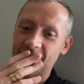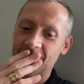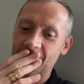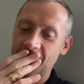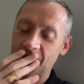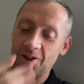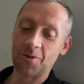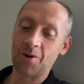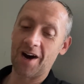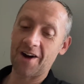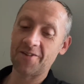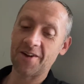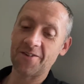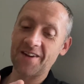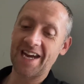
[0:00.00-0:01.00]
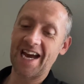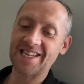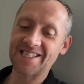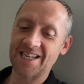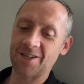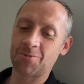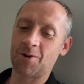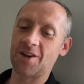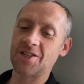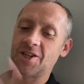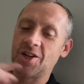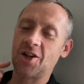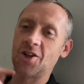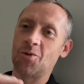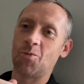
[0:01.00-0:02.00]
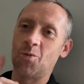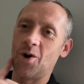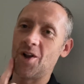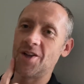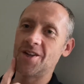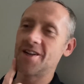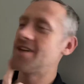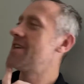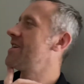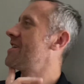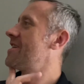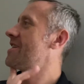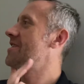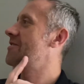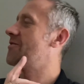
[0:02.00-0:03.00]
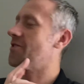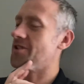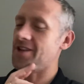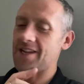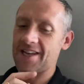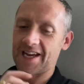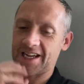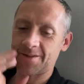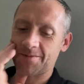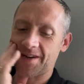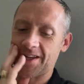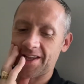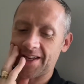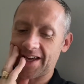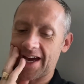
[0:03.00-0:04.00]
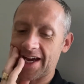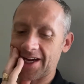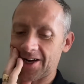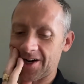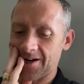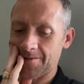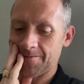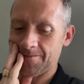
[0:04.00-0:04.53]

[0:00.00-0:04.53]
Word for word: Another one. If I catch this one, it's another one for the next bit of the Gengar.